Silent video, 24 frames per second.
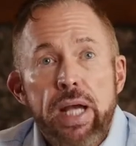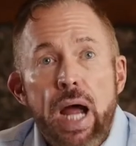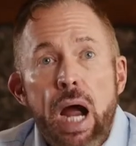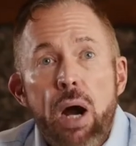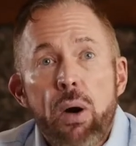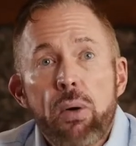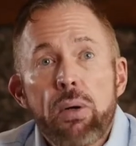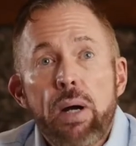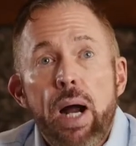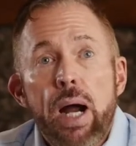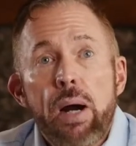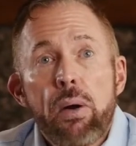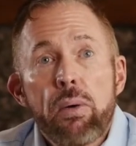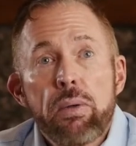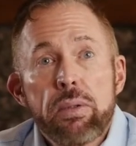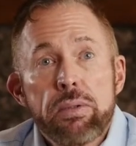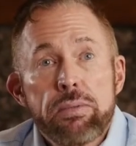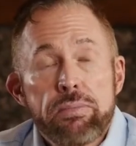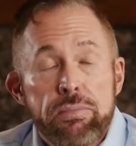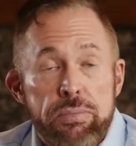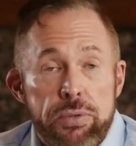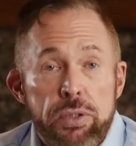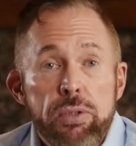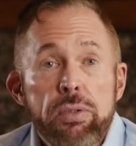
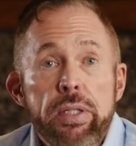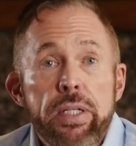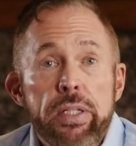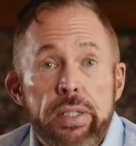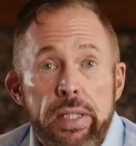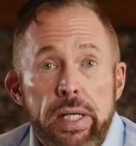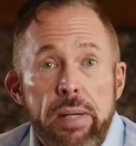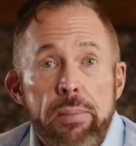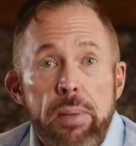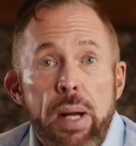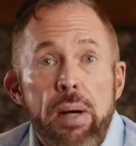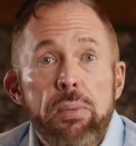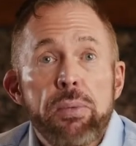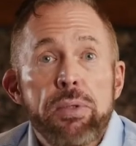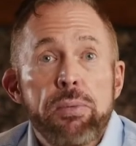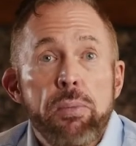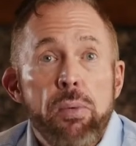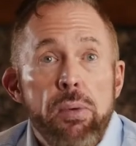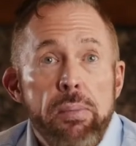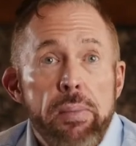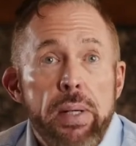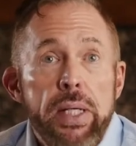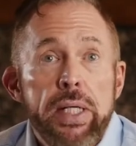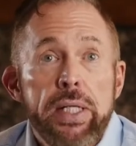you're going to come out with
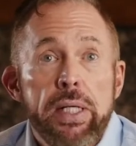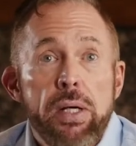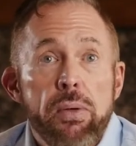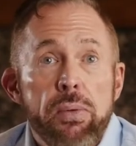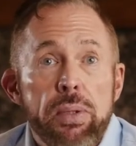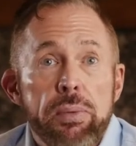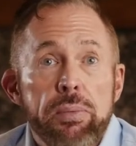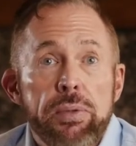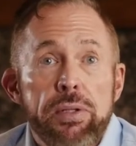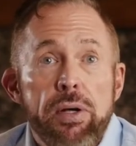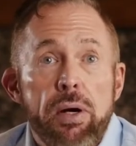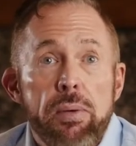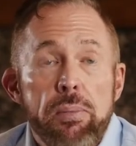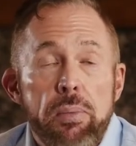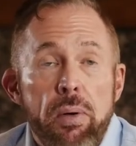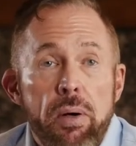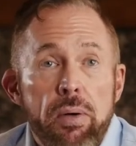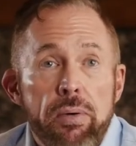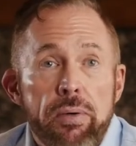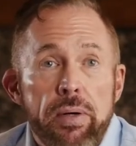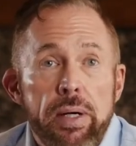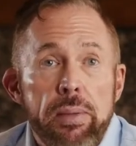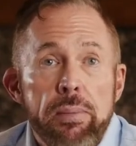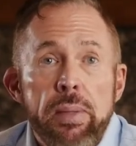more money going with our
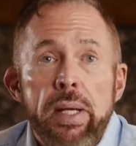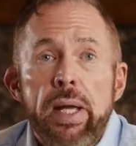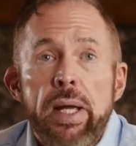program.